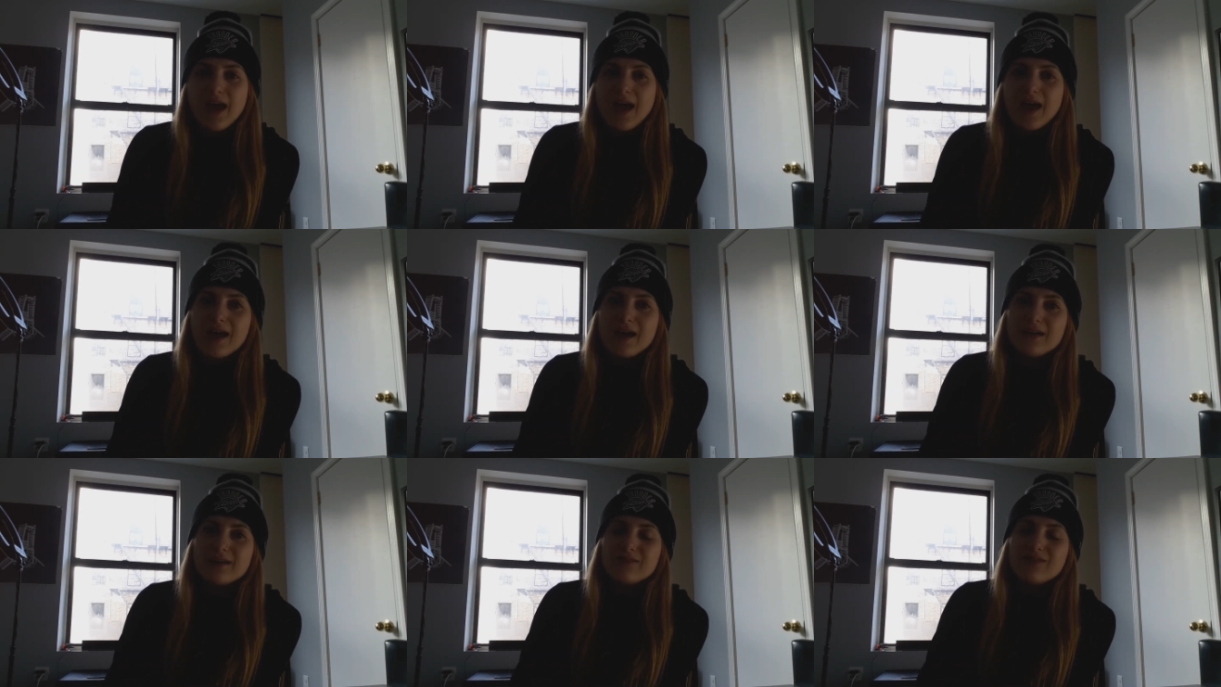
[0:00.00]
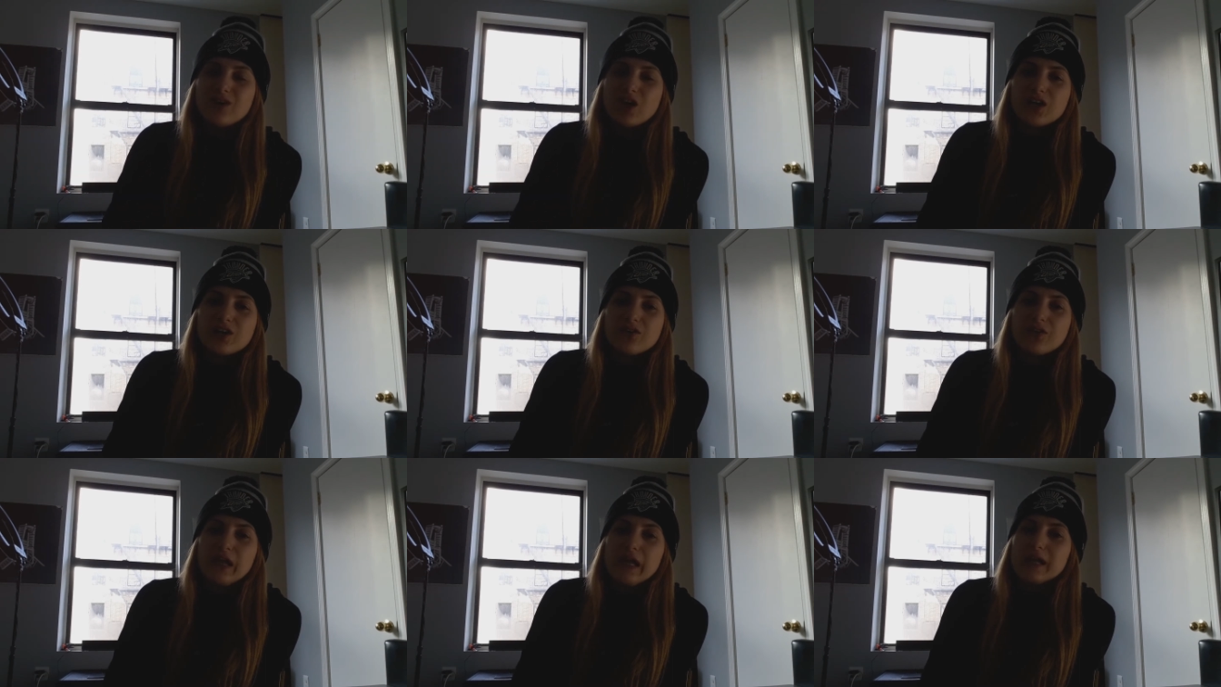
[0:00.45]
And
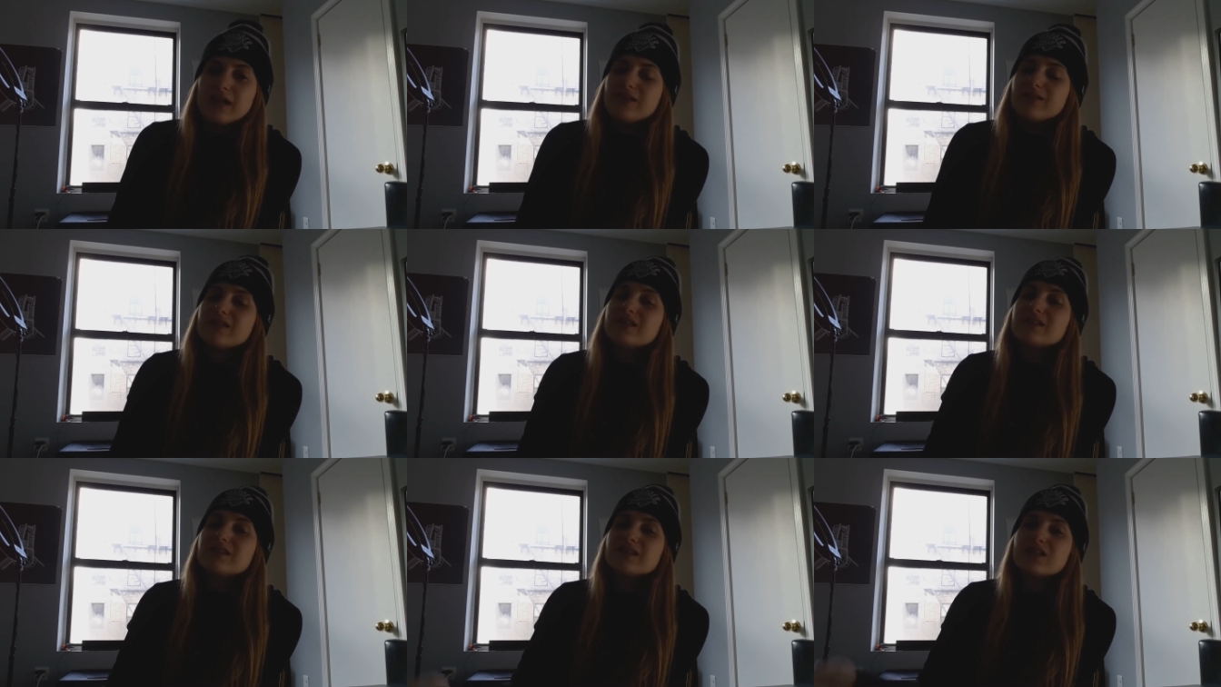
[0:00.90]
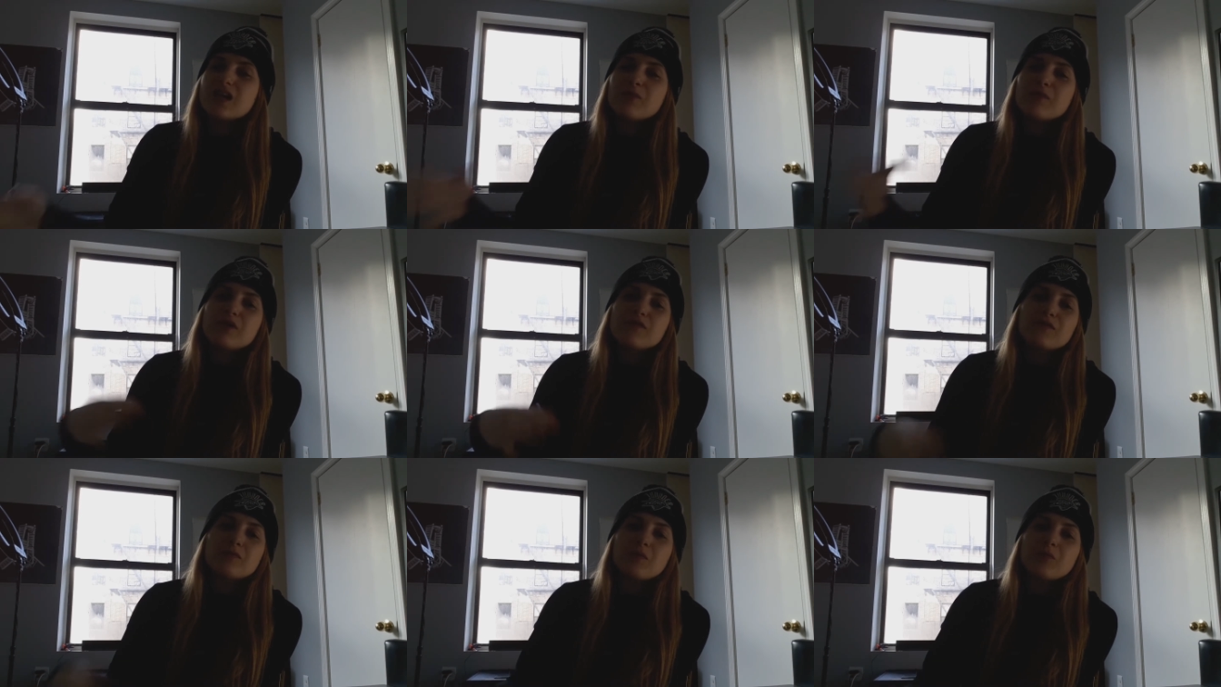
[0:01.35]
this is
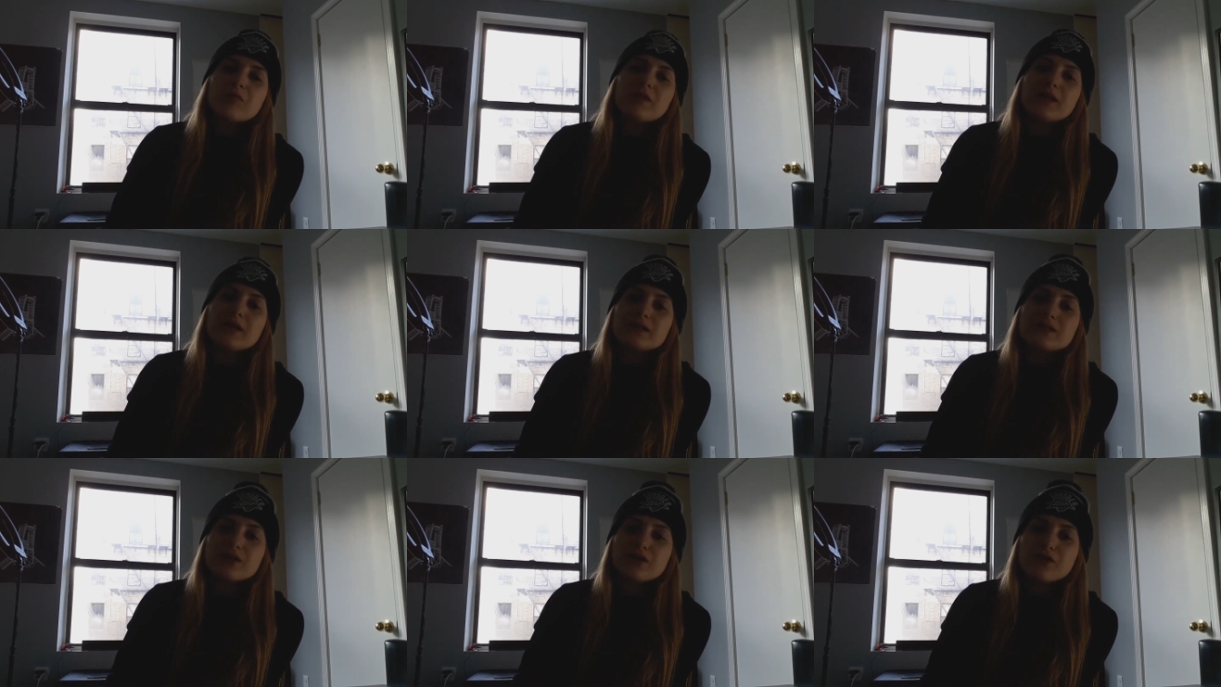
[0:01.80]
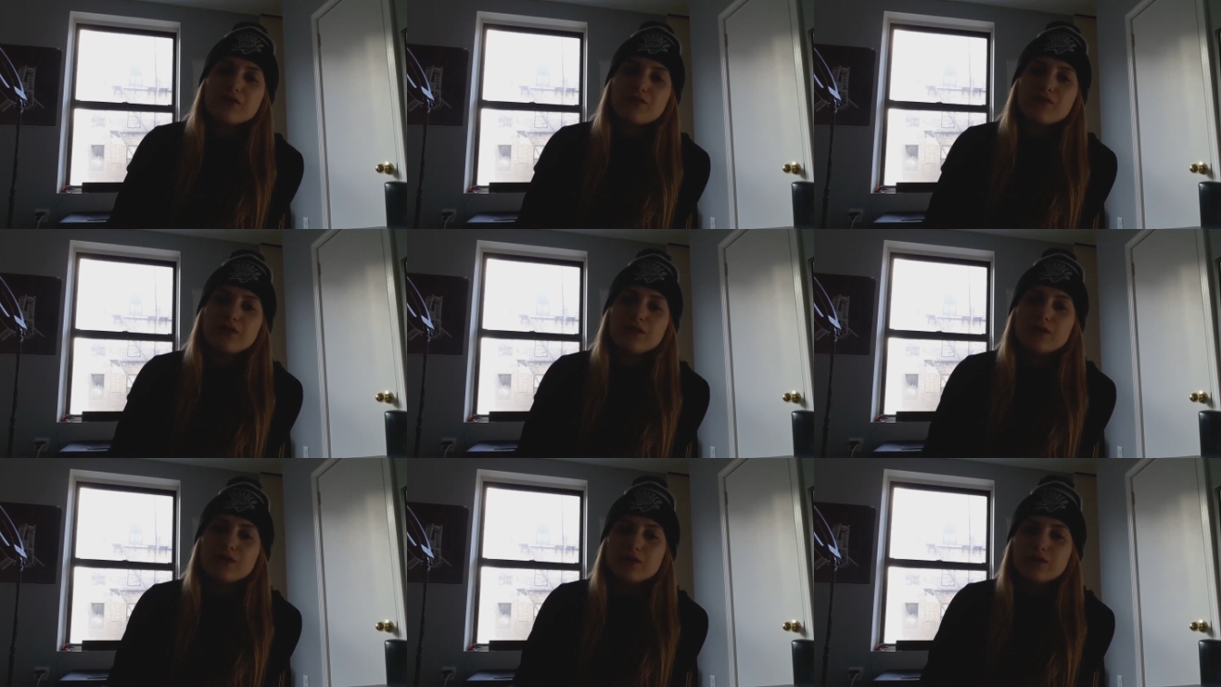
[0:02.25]
coming from a place of,